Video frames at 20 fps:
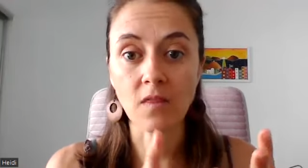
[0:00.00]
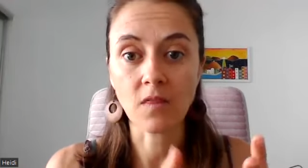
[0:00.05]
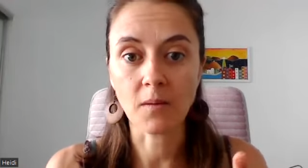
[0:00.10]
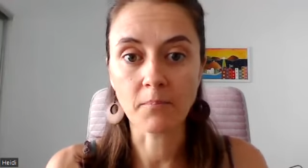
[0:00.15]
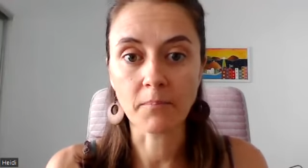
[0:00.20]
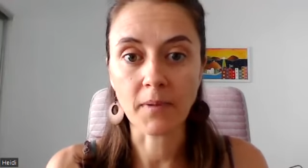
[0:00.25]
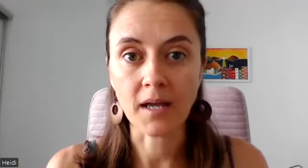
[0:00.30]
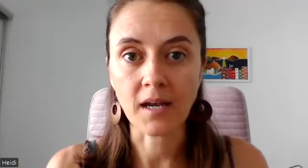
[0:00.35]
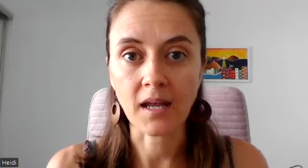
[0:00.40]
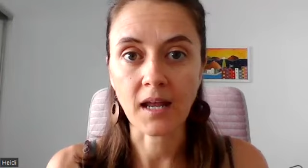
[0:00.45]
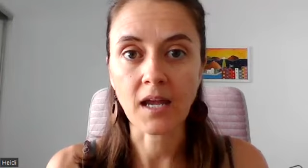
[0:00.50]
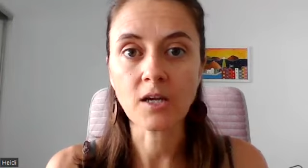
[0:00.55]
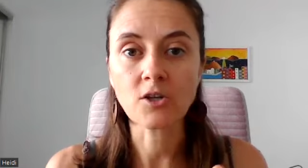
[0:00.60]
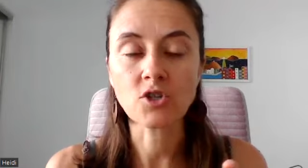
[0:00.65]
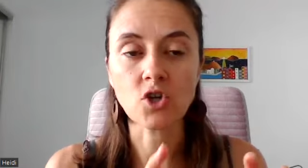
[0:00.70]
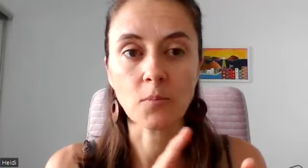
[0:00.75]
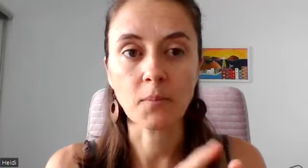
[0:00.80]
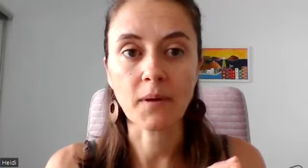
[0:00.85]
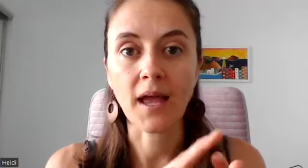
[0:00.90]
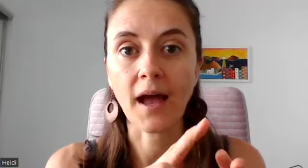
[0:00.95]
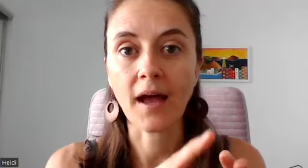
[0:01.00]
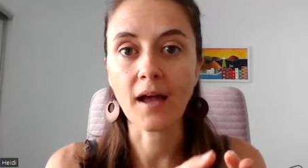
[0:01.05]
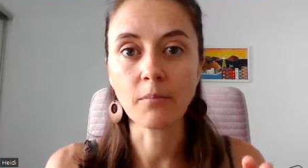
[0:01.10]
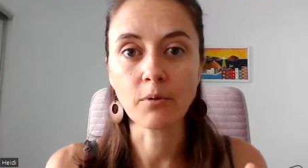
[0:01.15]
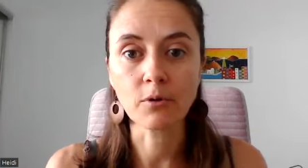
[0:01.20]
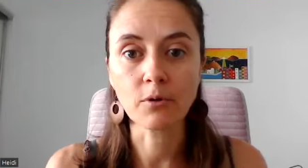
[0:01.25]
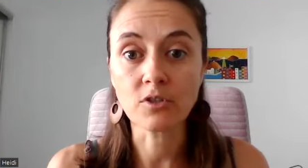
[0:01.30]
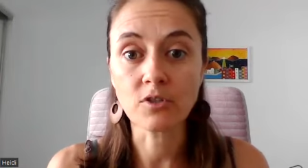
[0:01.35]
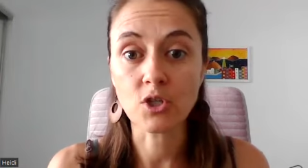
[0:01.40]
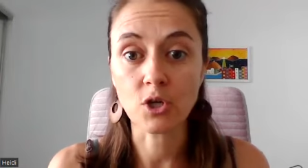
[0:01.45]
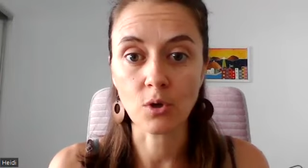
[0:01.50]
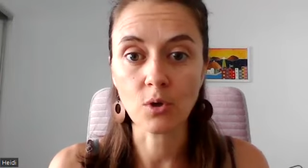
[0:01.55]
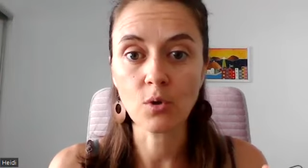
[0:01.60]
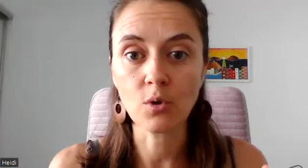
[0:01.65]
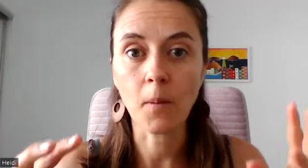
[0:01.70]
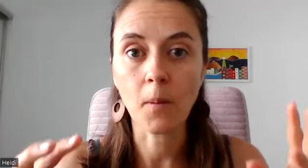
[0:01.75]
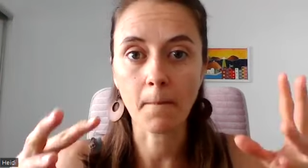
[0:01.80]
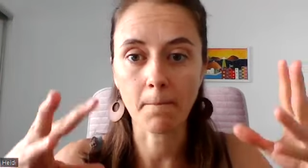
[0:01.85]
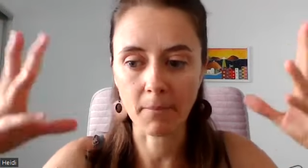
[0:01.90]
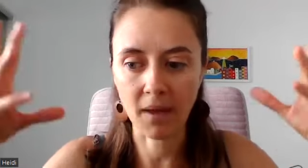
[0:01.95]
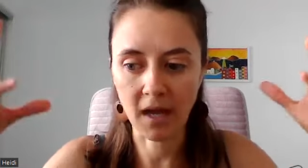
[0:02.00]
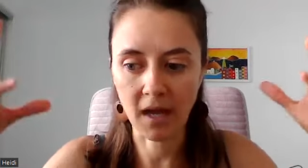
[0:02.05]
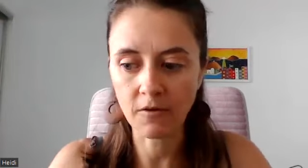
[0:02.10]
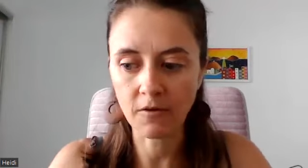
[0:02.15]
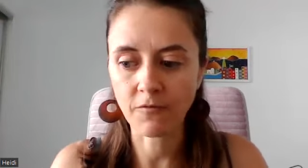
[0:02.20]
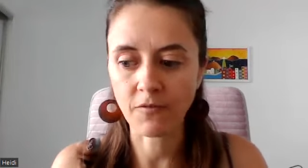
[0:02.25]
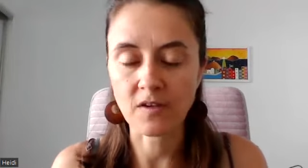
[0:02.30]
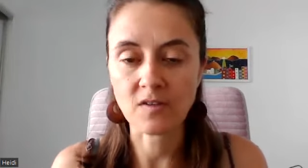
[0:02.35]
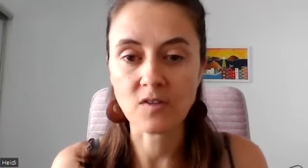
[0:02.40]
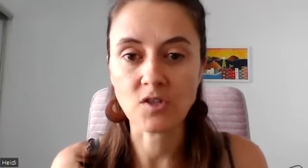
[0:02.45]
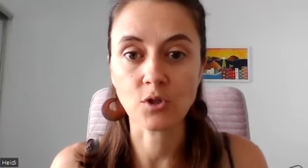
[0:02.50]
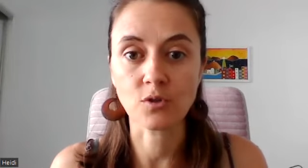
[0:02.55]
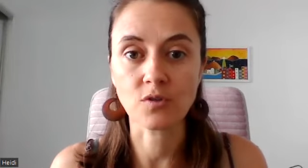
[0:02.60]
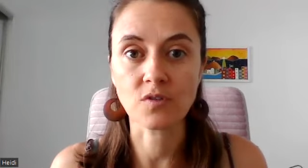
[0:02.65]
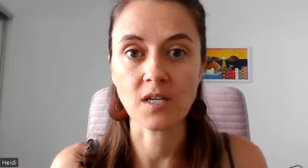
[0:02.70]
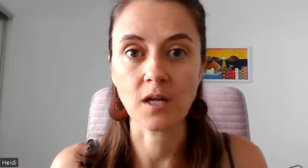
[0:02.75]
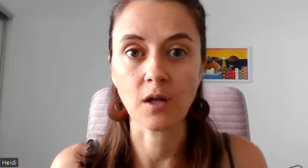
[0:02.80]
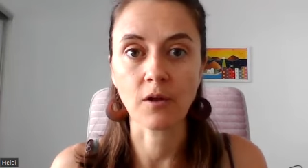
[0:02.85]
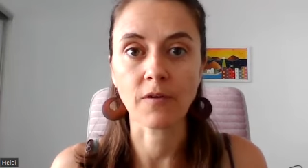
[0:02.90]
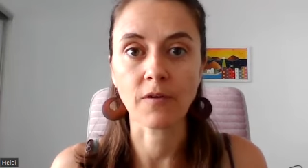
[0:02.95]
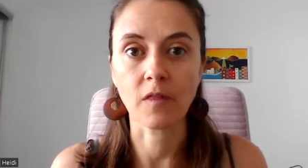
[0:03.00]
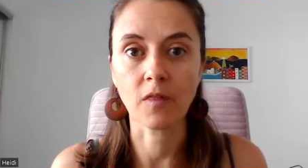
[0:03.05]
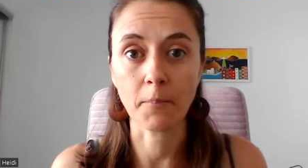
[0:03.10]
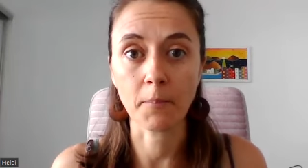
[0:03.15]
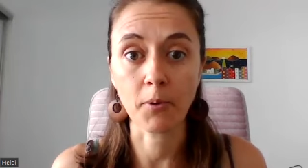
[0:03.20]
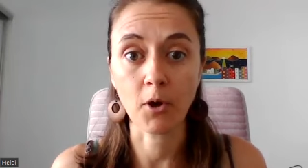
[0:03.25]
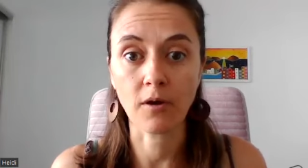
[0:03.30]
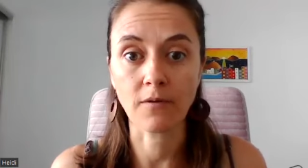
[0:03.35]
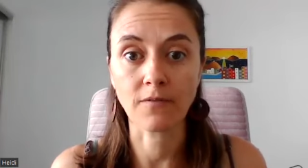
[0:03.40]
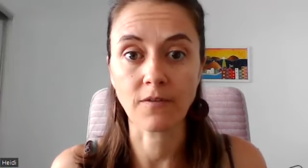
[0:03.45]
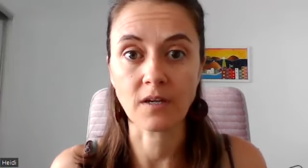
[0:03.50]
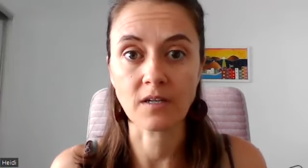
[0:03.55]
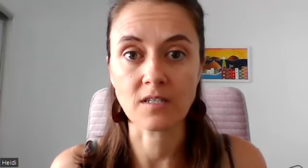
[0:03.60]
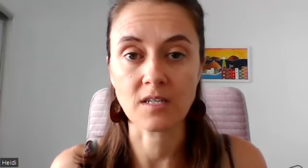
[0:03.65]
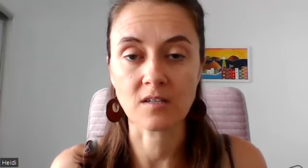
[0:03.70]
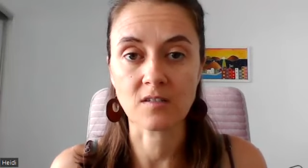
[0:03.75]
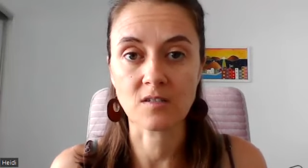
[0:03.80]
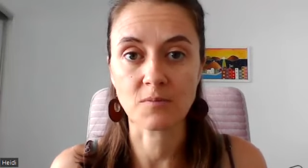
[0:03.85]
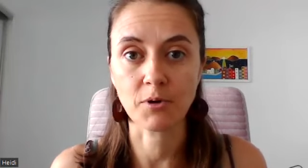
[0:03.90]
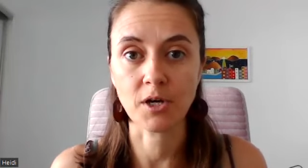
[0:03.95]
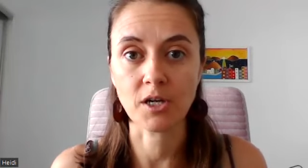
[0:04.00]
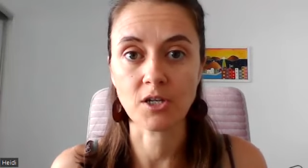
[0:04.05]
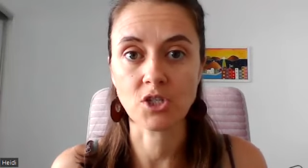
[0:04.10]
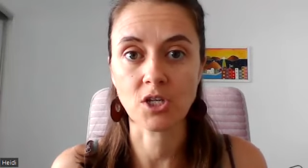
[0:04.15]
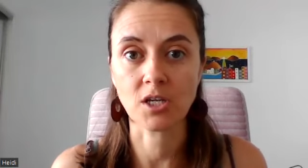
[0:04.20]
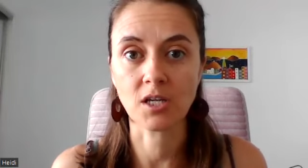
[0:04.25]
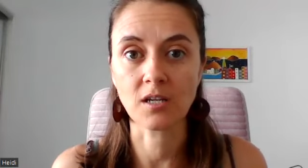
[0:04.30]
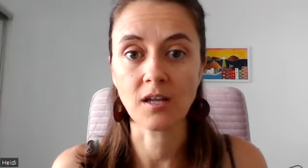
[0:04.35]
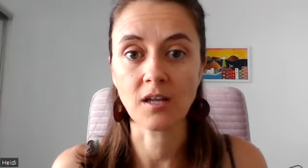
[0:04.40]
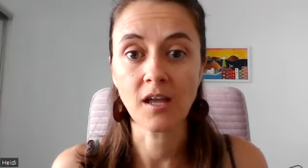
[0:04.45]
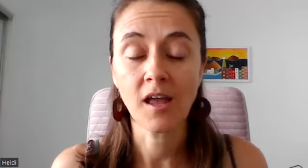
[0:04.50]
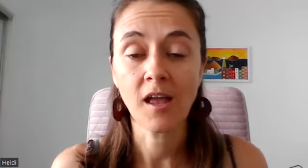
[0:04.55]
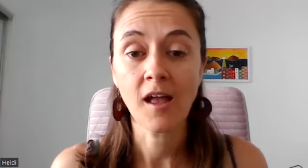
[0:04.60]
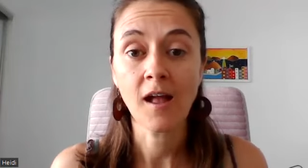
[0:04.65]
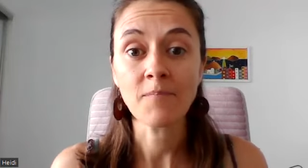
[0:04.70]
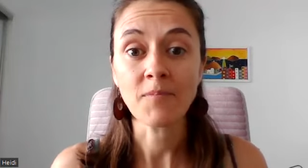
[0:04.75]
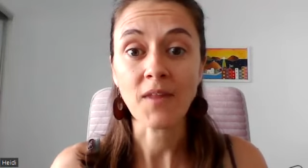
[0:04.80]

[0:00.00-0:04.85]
and the money to be able to manifest yourself in the perfect expression.